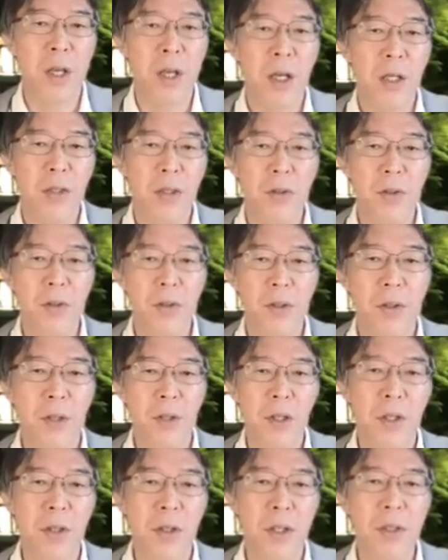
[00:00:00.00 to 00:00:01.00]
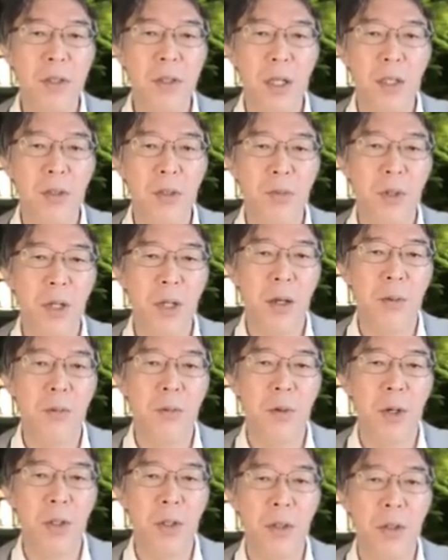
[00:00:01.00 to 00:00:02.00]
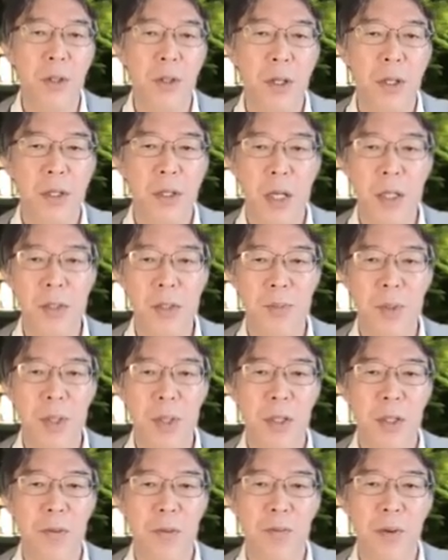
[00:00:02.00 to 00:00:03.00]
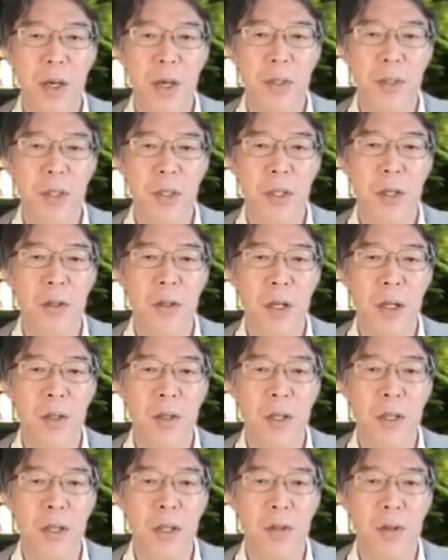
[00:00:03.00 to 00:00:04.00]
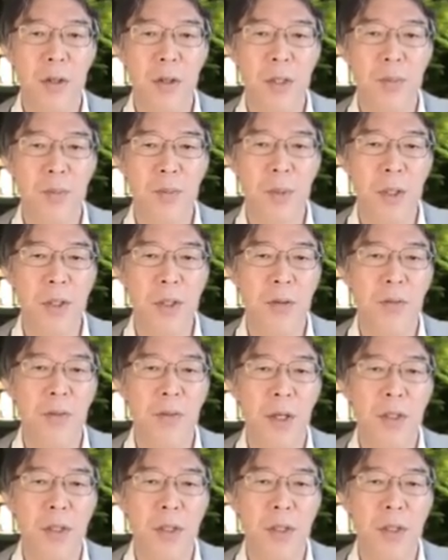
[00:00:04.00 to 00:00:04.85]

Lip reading: So in this case, we have one SPT phase here and the other SPT phase